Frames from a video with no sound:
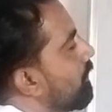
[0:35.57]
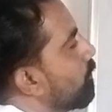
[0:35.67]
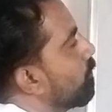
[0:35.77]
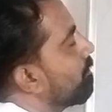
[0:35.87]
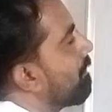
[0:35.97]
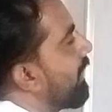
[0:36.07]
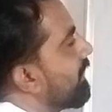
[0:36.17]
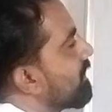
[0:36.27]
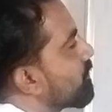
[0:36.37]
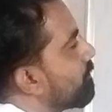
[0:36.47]
to
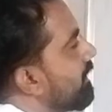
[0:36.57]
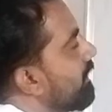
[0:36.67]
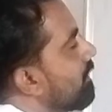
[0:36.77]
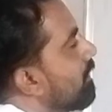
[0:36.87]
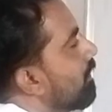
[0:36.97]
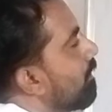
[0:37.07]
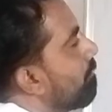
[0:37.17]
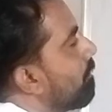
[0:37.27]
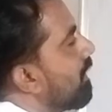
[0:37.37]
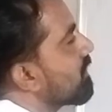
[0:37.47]
minus b
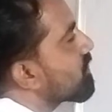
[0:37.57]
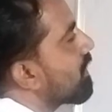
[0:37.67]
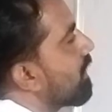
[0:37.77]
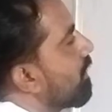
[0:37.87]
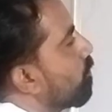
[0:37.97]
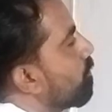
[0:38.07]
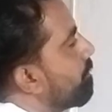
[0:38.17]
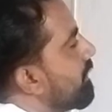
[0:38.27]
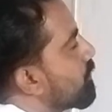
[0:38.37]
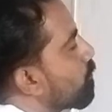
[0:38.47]
plus under
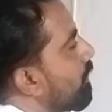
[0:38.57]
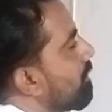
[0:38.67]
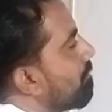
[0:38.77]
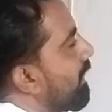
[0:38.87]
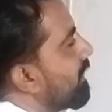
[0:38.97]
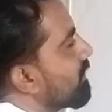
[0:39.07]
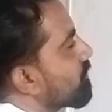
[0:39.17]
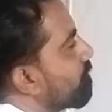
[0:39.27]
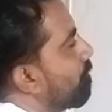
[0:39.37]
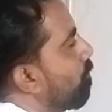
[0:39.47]
root b square
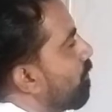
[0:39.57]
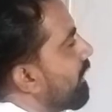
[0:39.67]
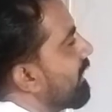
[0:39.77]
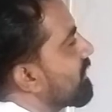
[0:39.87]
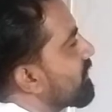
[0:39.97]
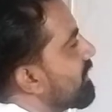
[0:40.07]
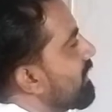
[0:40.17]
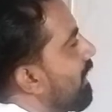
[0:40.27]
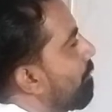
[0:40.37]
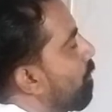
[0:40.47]
minus
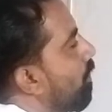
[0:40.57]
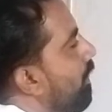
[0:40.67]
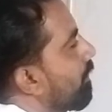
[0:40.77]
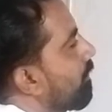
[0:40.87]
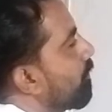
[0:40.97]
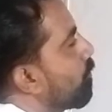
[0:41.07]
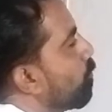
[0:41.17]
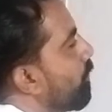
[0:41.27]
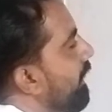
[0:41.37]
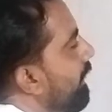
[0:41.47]
4ac upon
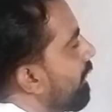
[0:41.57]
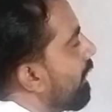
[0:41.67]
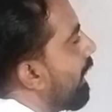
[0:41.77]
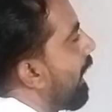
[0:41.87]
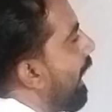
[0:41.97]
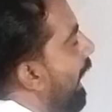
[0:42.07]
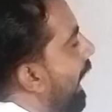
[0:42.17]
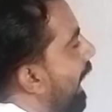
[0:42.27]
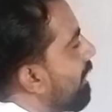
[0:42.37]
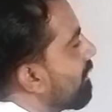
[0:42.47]
2a,
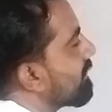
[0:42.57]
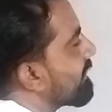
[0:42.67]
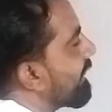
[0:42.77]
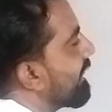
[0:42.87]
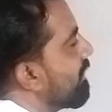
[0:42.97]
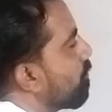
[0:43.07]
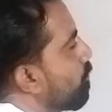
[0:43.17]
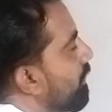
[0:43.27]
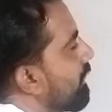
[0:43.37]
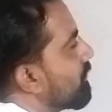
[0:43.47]
and second
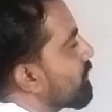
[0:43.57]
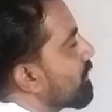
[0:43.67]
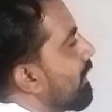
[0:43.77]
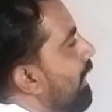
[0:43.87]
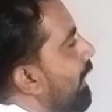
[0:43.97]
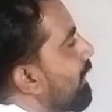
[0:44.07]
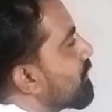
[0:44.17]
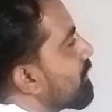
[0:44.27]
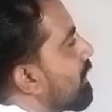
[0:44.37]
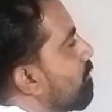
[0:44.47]
root is
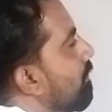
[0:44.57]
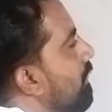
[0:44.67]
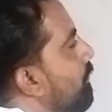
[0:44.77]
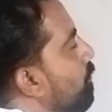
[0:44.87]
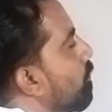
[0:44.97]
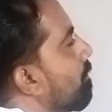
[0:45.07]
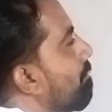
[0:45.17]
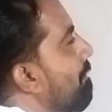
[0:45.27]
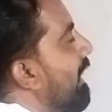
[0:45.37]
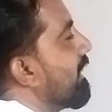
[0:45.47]
x equal to
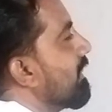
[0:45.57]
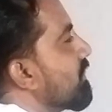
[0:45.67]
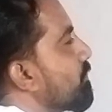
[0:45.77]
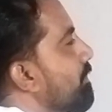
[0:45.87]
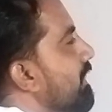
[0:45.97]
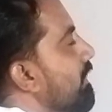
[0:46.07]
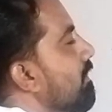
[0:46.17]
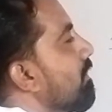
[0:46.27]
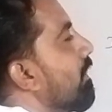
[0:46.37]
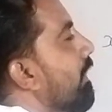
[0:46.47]
minus
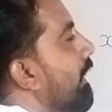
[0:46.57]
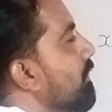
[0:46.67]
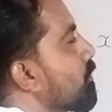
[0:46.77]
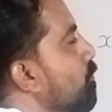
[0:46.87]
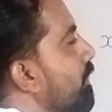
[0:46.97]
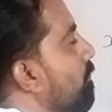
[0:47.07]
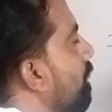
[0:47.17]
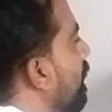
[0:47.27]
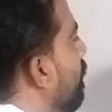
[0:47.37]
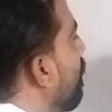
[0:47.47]
b, x2
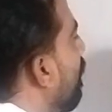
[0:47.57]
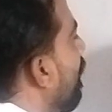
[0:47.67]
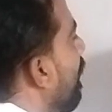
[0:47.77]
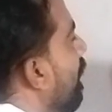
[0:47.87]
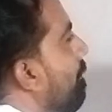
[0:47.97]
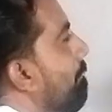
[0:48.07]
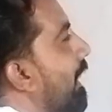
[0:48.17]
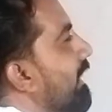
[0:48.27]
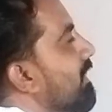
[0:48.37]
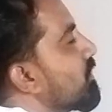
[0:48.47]
equal to
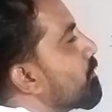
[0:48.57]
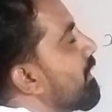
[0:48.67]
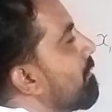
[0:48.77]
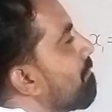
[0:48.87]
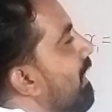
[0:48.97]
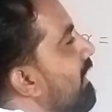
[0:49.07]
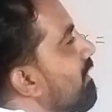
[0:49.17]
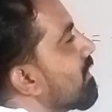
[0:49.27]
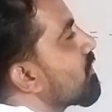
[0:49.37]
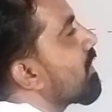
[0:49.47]
minus b
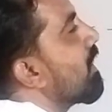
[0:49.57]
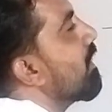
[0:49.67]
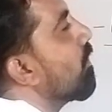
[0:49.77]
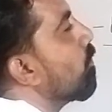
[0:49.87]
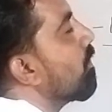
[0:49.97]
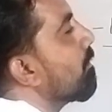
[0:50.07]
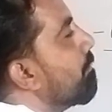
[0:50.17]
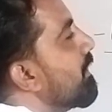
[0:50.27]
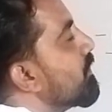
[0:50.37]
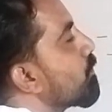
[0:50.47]
minus under
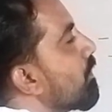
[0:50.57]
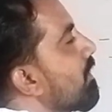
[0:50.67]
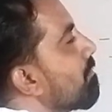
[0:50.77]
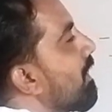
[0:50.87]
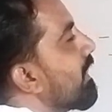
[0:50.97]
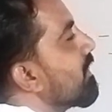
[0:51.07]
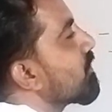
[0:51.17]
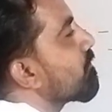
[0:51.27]
root b square minus